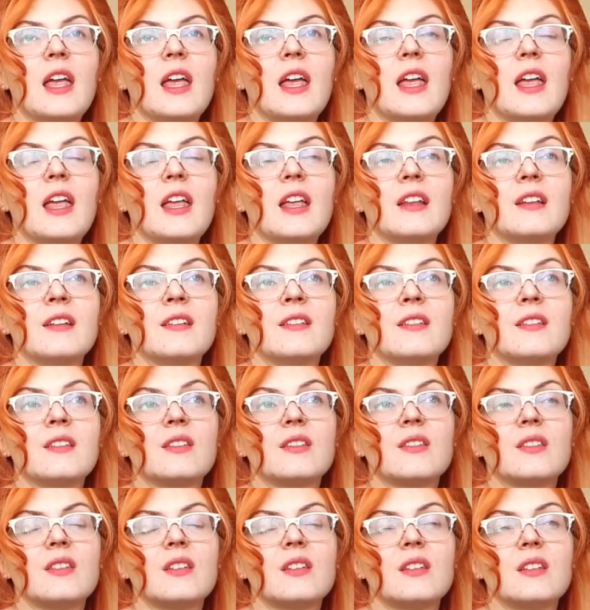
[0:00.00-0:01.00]

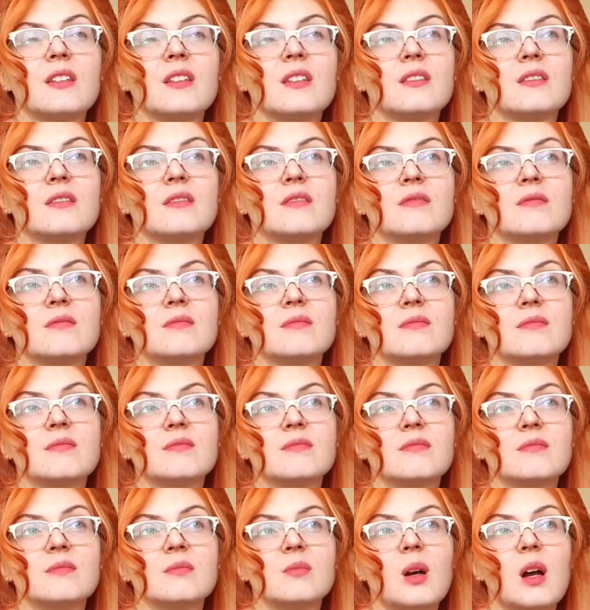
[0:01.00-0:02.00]
and
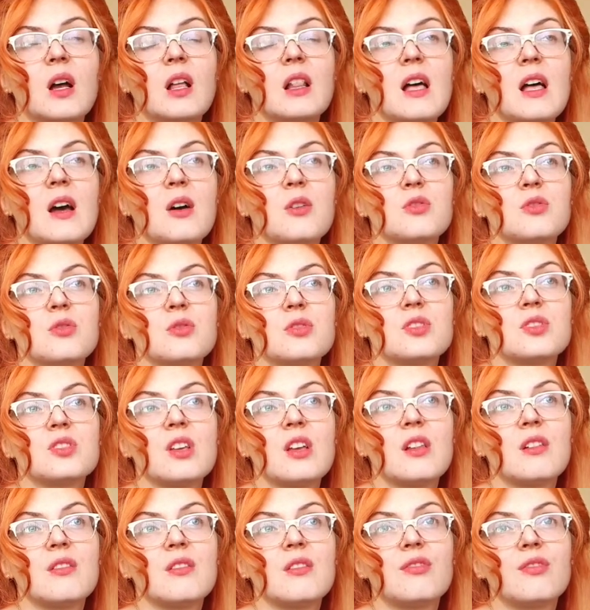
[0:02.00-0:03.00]
allow
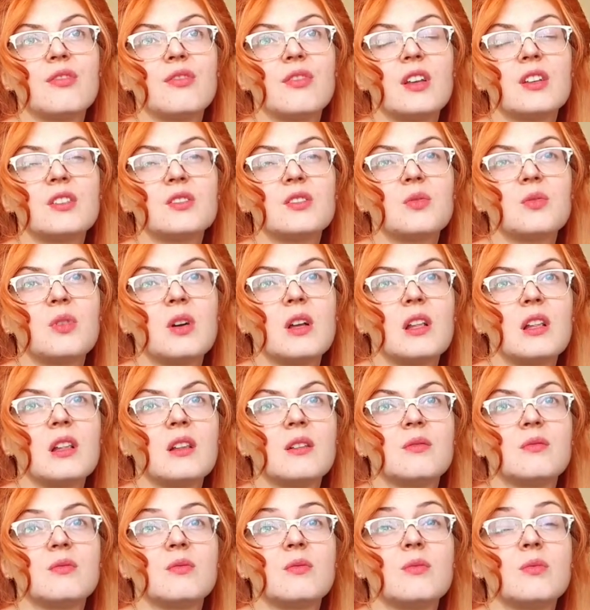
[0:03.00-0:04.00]
yourself as
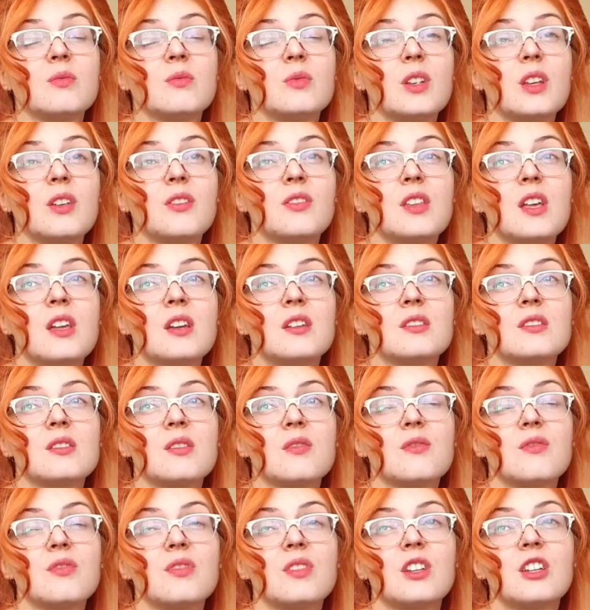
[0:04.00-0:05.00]
well, if there is
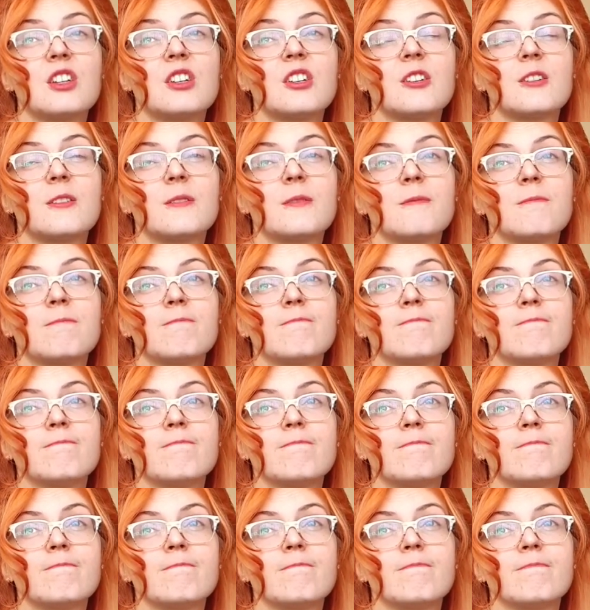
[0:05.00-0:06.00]
something
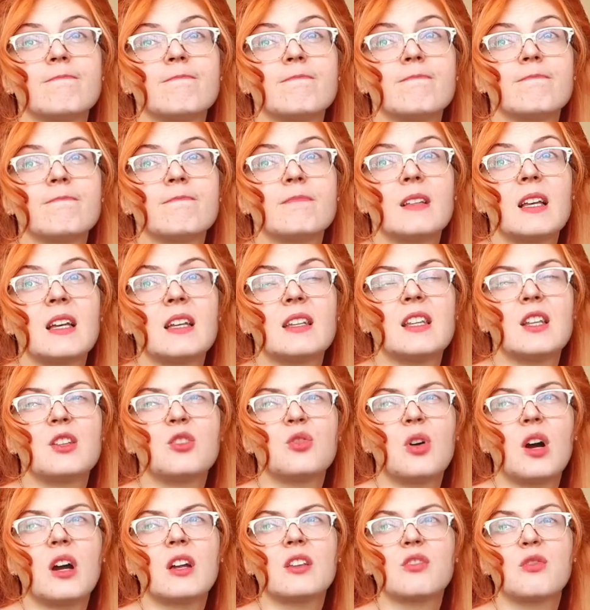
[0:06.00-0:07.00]
that
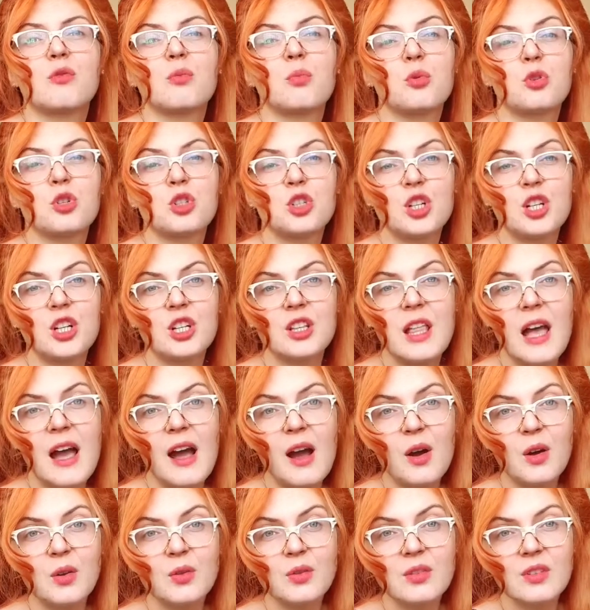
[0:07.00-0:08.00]
you're kind of pushing
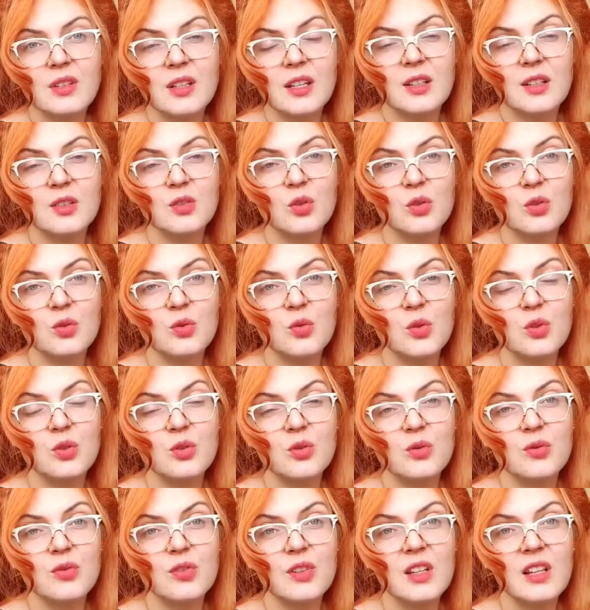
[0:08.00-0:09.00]
down and don't
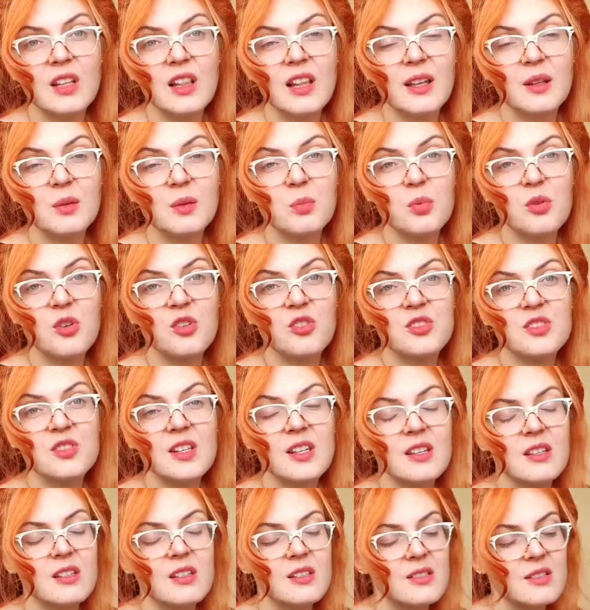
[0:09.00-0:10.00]
want to feel and
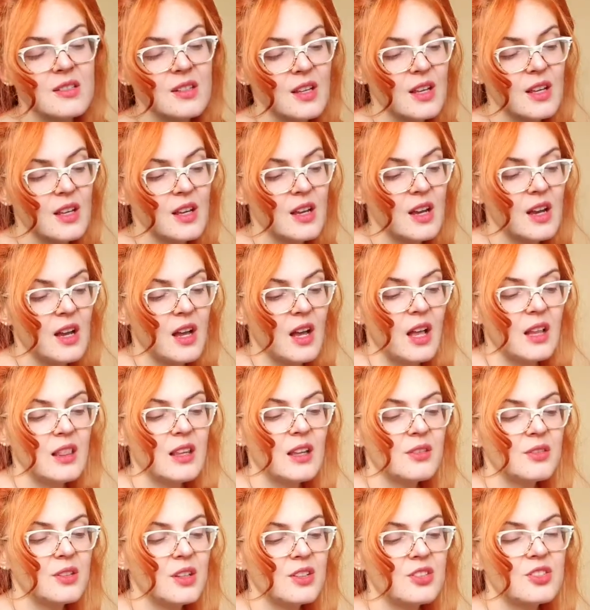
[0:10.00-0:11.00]
process,
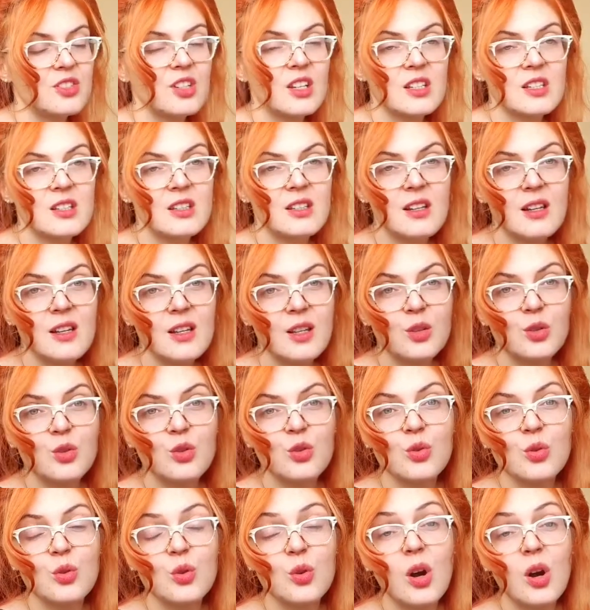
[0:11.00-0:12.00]
allow that gently
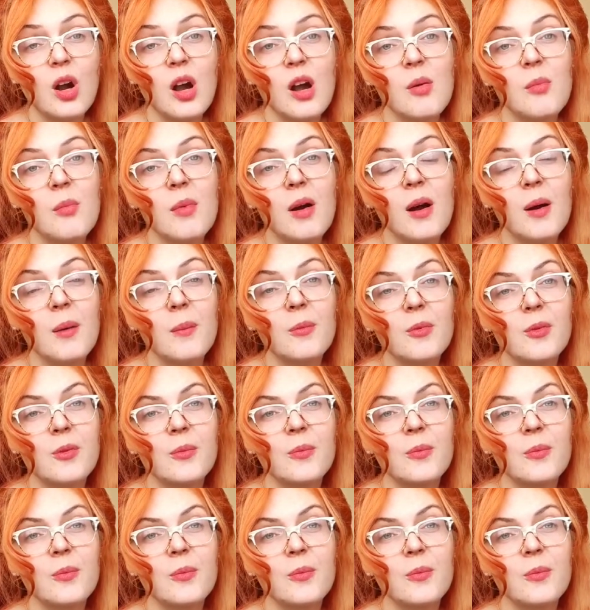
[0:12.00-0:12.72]
to come up